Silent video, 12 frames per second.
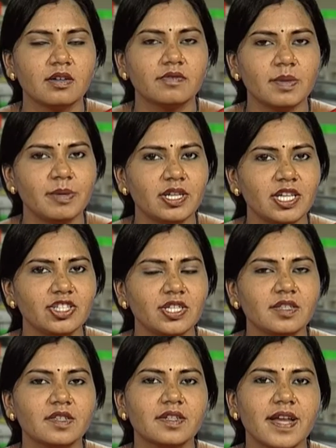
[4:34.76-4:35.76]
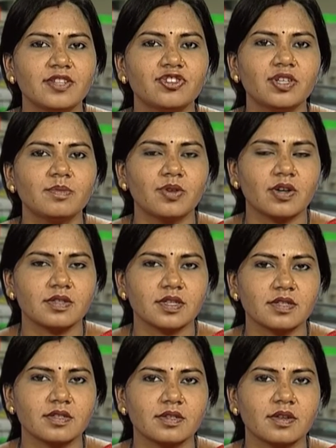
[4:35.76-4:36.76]
Fermentation is a natural
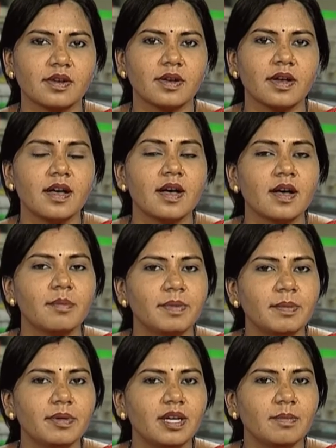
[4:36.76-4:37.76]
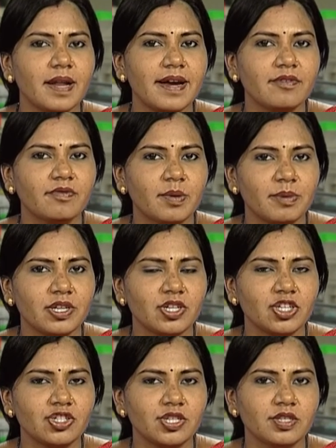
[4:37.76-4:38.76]
process. People applied
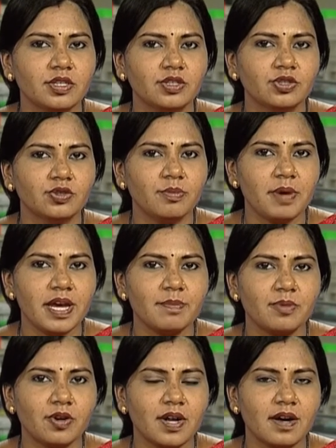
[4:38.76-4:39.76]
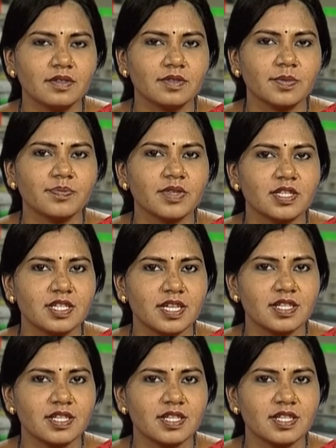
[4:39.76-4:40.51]
fermentation to make products such